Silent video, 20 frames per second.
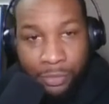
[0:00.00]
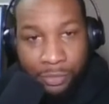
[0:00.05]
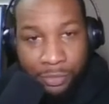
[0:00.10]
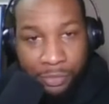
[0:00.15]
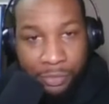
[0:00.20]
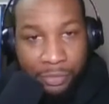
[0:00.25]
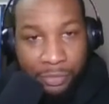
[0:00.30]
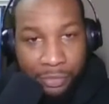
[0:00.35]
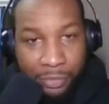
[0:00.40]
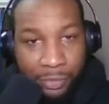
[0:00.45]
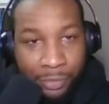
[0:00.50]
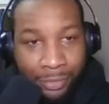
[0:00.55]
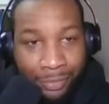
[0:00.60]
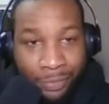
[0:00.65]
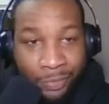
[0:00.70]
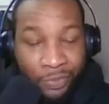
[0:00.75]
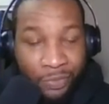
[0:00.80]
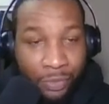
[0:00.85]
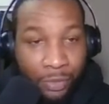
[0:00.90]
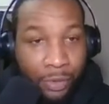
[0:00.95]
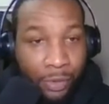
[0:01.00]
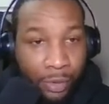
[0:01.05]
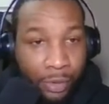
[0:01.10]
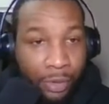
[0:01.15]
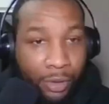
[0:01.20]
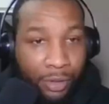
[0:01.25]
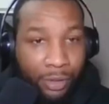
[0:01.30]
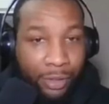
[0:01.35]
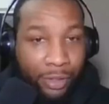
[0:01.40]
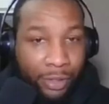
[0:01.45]

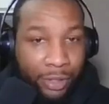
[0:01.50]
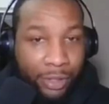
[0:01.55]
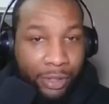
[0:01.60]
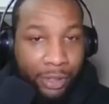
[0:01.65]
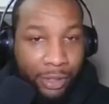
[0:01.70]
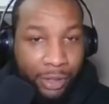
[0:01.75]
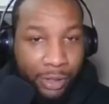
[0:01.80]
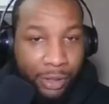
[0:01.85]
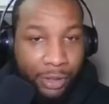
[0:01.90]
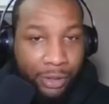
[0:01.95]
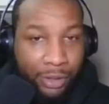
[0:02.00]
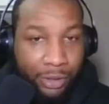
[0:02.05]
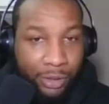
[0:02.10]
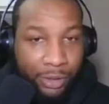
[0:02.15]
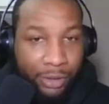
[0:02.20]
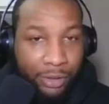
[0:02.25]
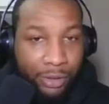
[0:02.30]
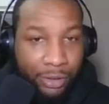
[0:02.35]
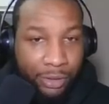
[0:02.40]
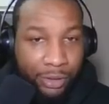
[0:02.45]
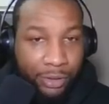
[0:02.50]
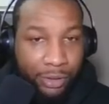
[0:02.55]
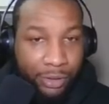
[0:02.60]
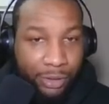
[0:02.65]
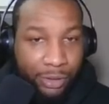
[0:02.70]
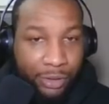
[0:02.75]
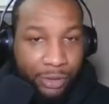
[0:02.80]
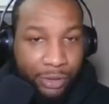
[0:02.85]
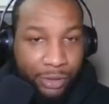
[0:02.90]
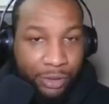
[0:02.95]

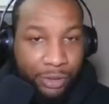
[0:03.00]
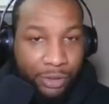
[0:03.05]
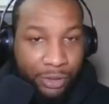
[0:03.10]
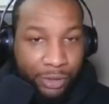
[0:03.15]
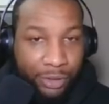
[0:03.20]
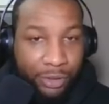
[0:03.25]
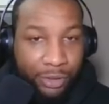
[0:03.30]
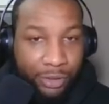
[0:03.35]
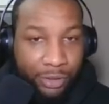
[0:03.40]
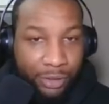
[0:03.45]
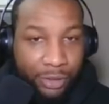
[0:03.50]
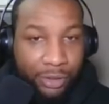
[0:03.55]
The person shown says nothing.